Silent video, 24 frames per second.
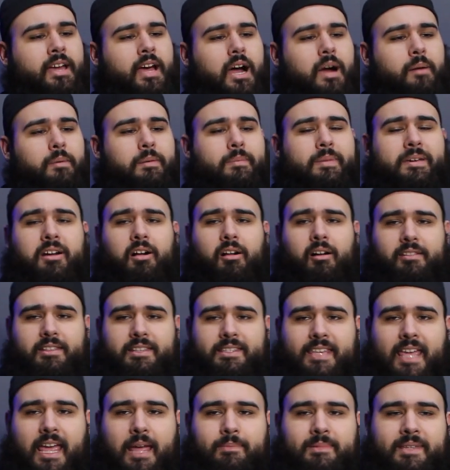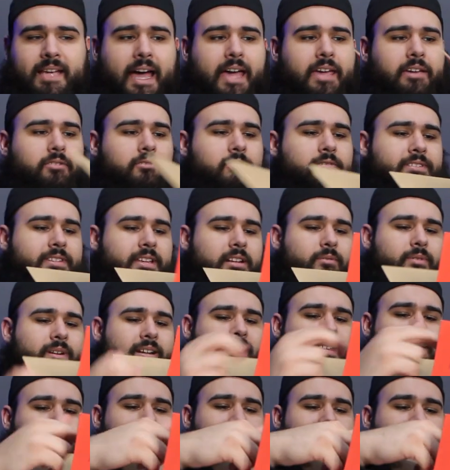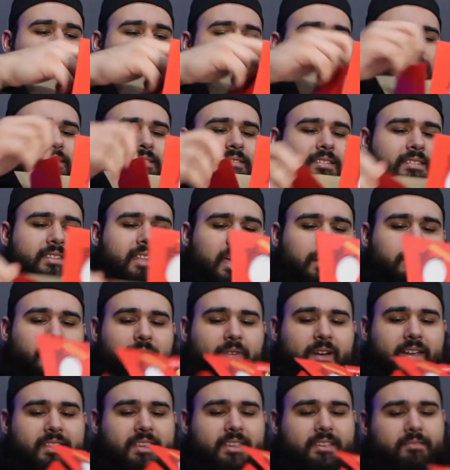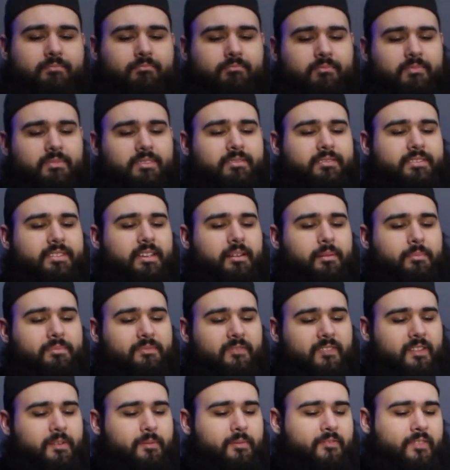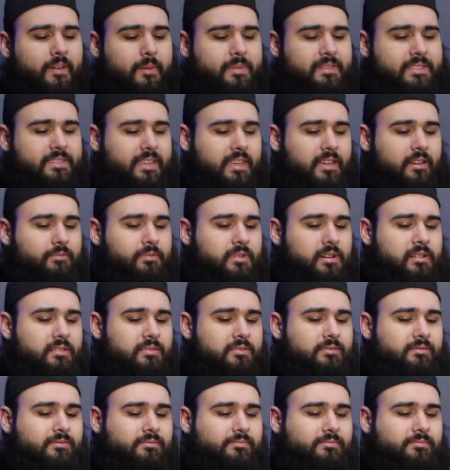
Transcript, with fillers: I'm gonna be calling this game Taiko because I don't want to keep saying the name if I if I've been saying it wrong.